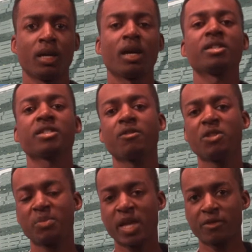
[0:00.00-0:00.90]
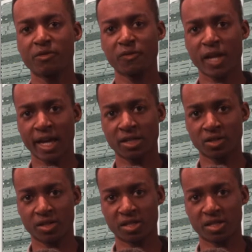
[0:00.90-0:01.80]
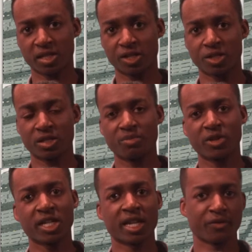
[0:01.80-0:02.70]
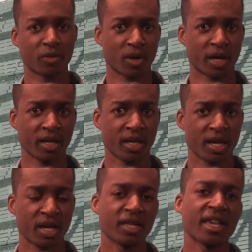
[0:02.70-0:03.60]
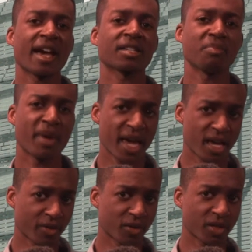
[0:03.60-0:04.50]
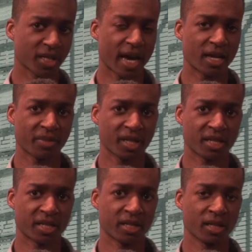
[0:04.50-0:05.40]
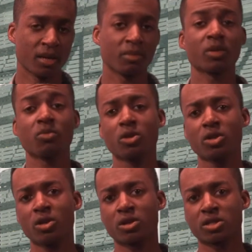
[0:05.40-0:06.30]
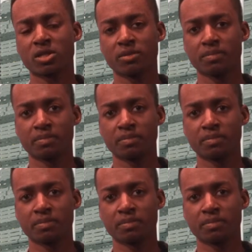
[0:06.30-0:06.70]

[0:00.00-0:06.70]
As Tony Blair reflects on his decision to bring in FOI, the Act may have increased accountability, but at what cost?